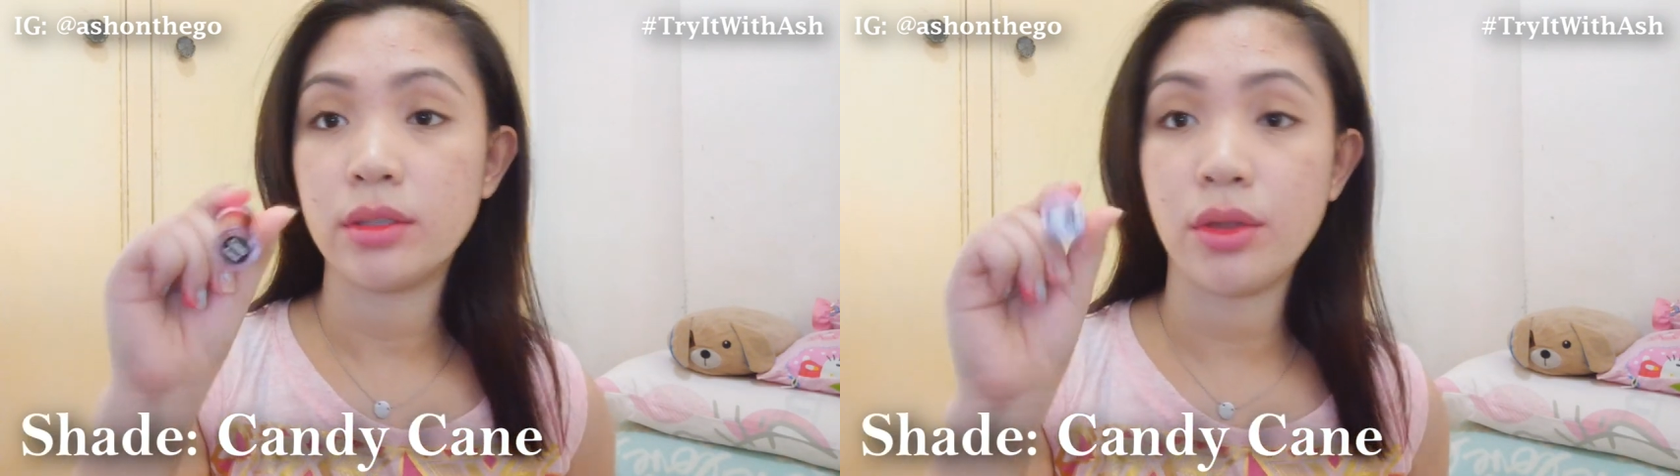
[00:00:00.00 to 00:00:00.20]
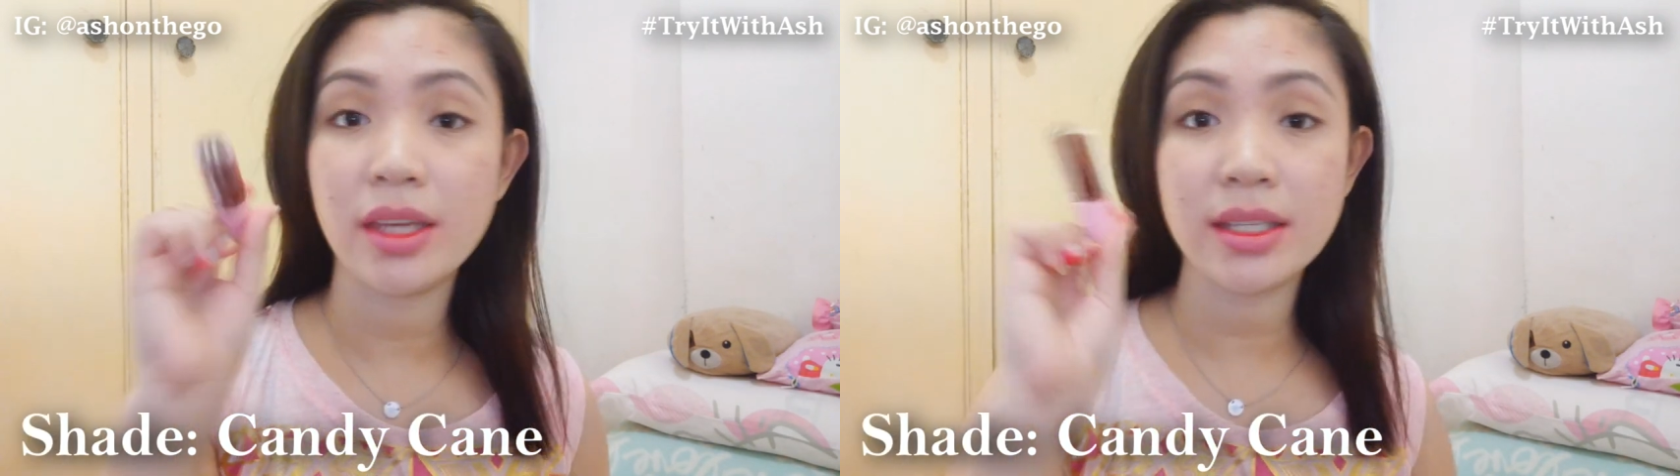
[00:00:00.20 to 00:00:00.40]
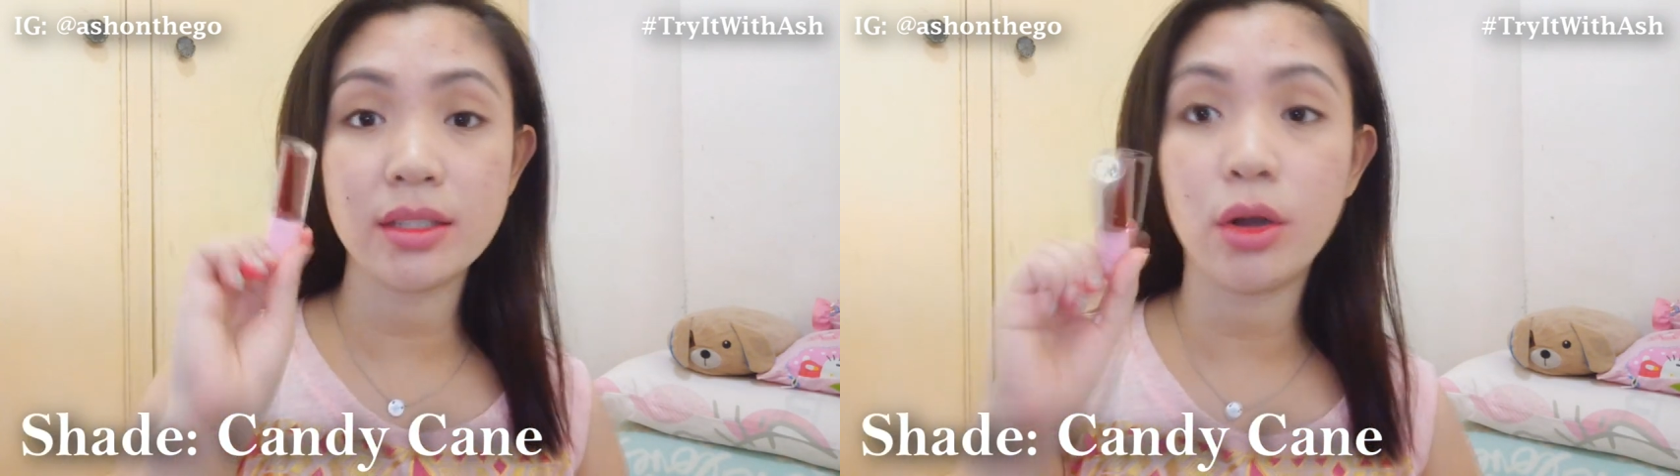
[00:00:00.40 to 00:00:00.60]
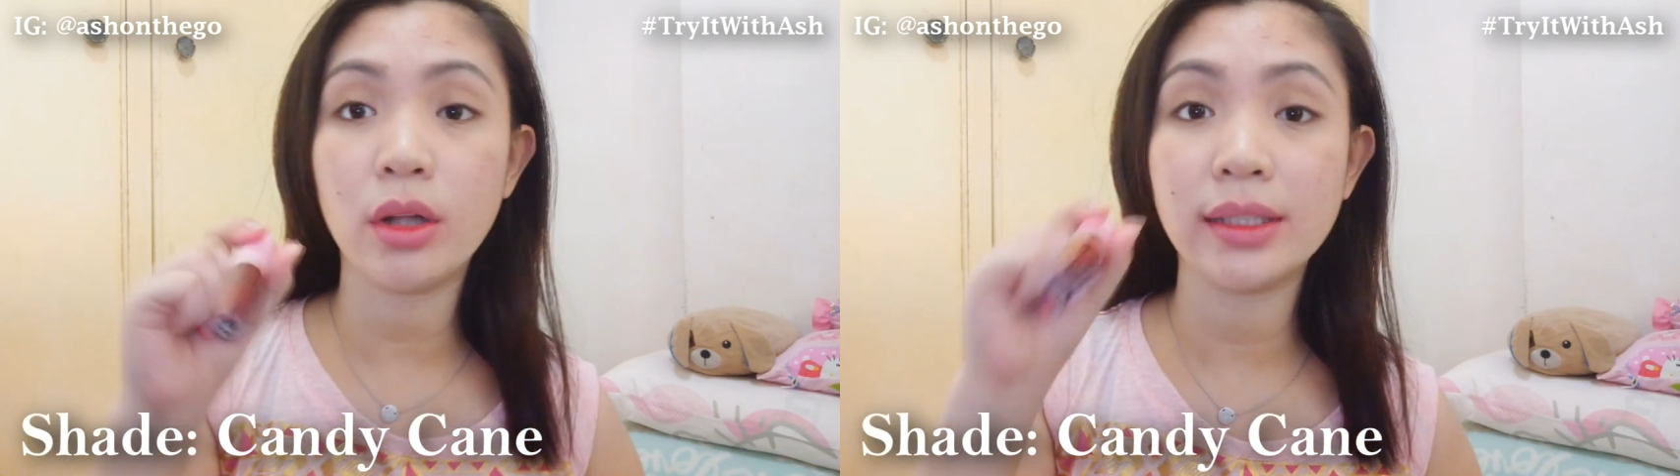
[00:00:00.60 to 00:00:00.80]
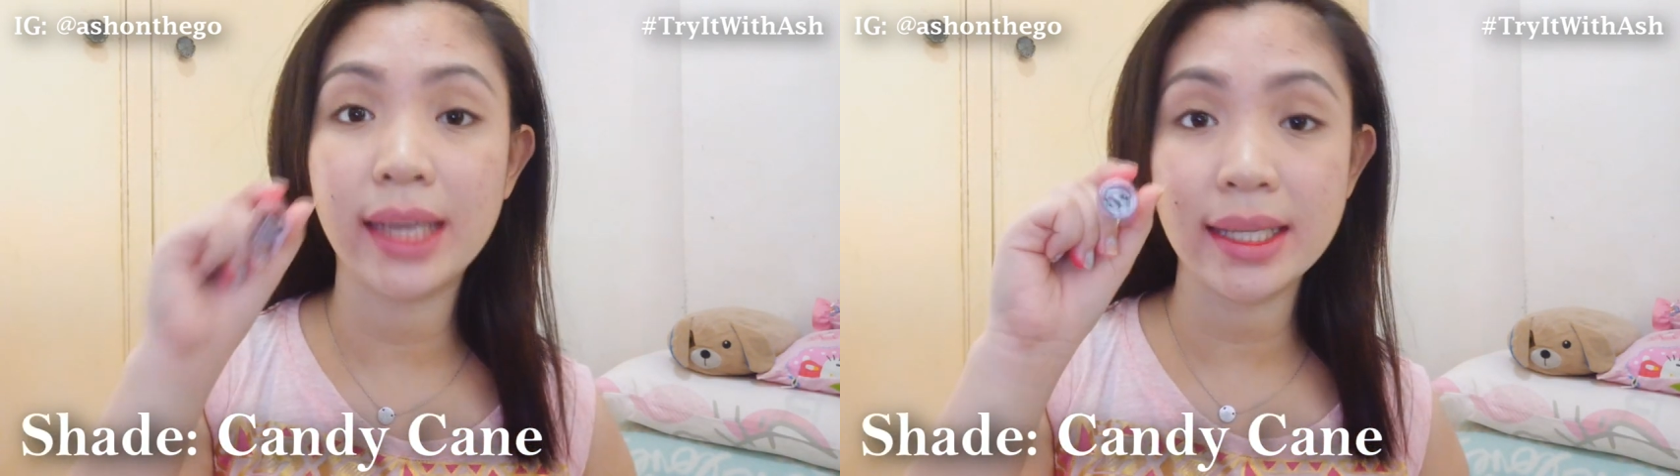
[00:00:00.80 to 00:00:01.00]
So this is
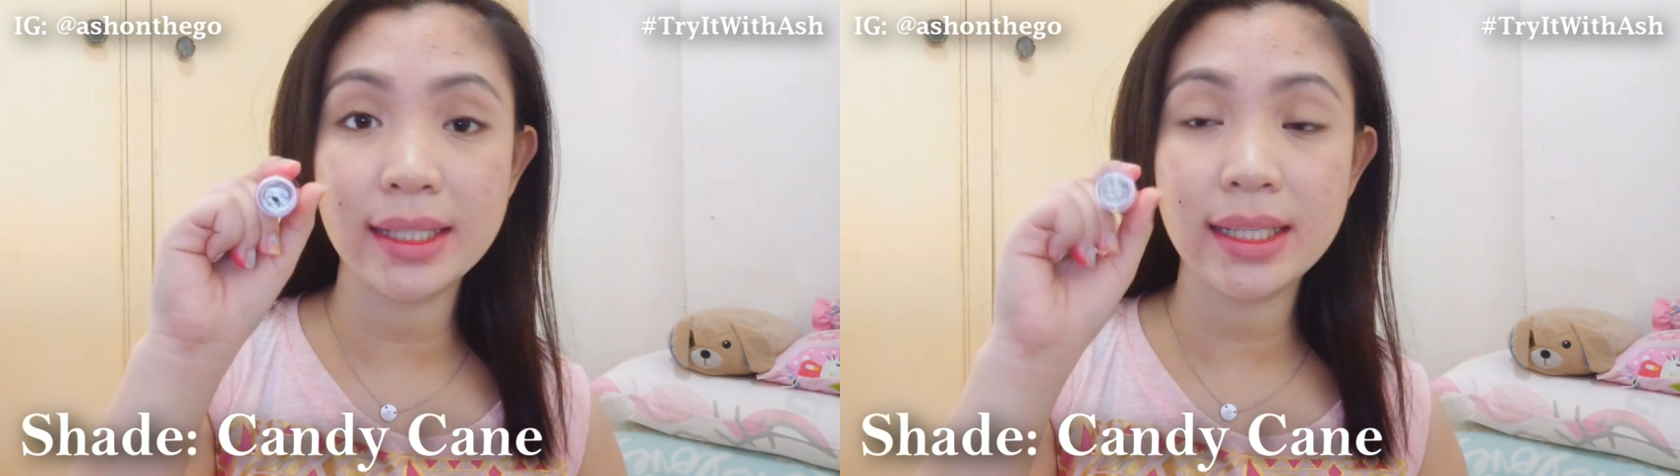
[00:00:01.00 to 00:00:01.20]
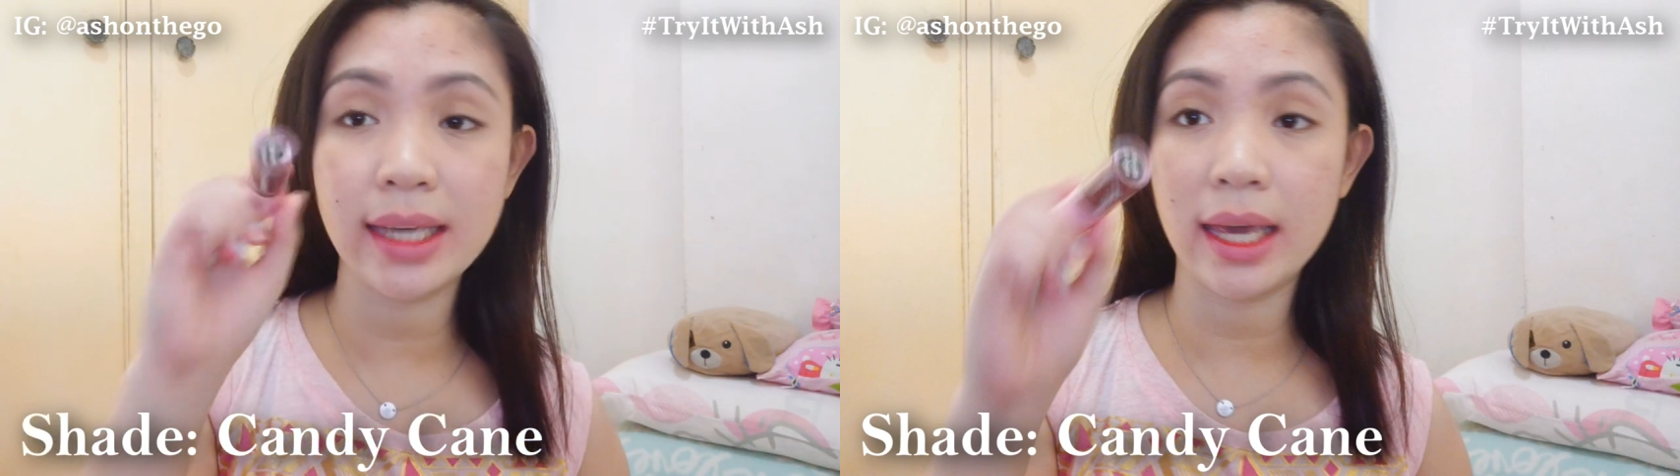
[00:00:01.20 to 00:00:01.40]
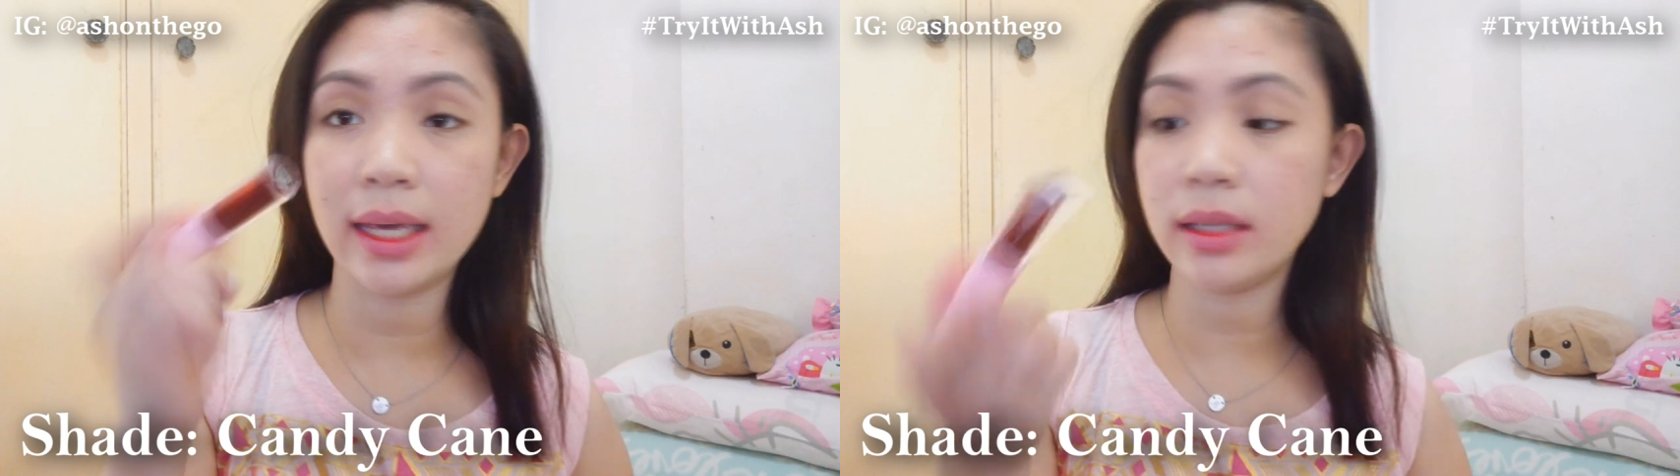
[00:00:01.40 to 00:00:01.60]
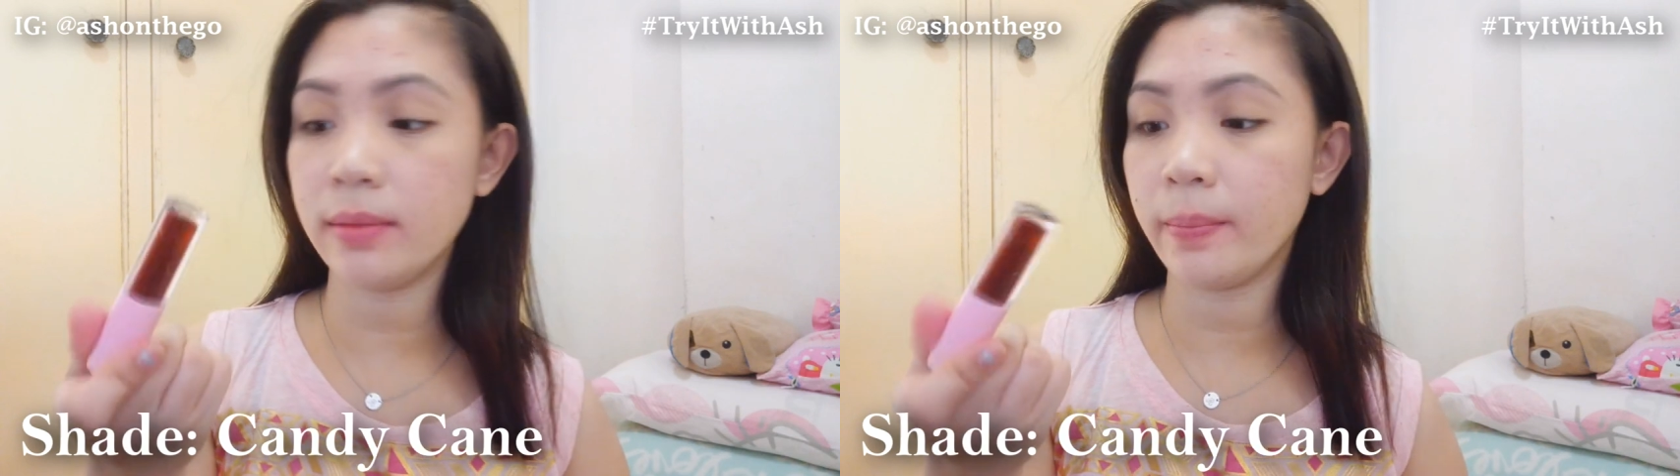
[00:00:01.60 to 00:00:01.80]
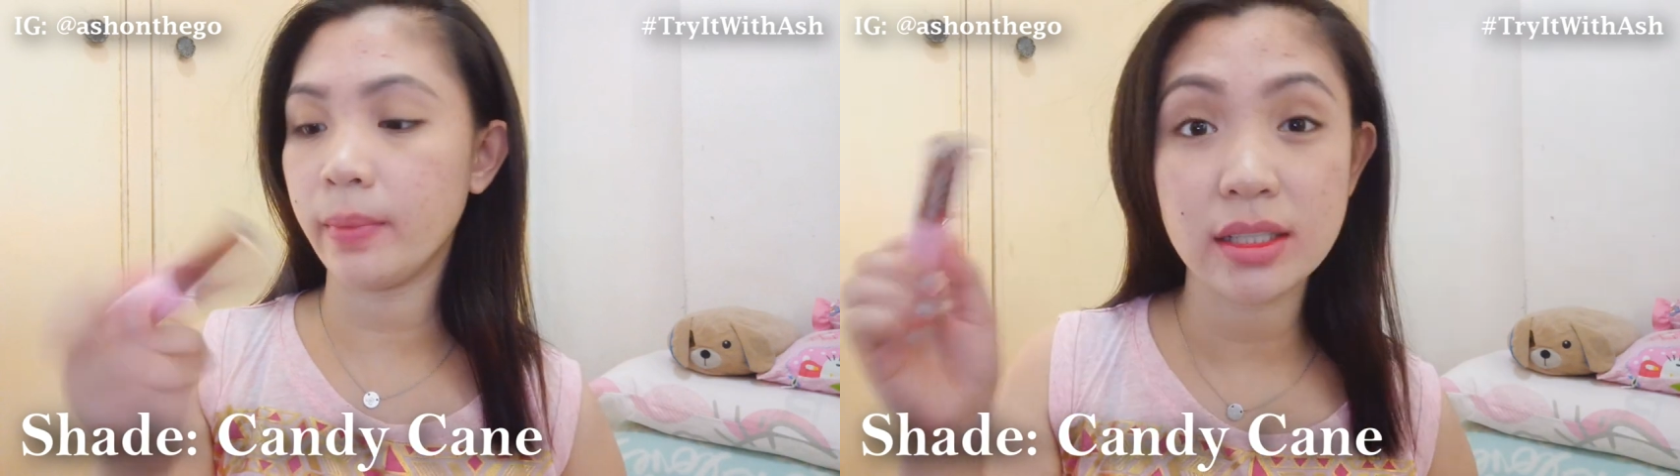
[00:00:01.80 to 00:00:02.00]
called Candy
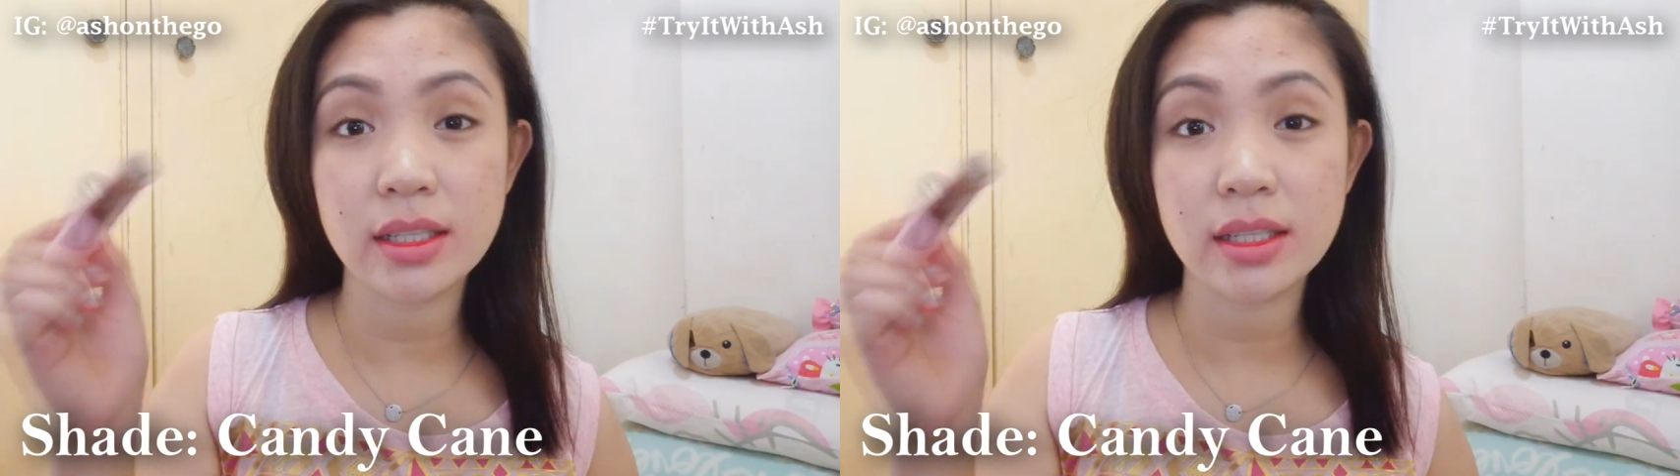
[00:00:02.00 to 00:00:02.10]
Cane.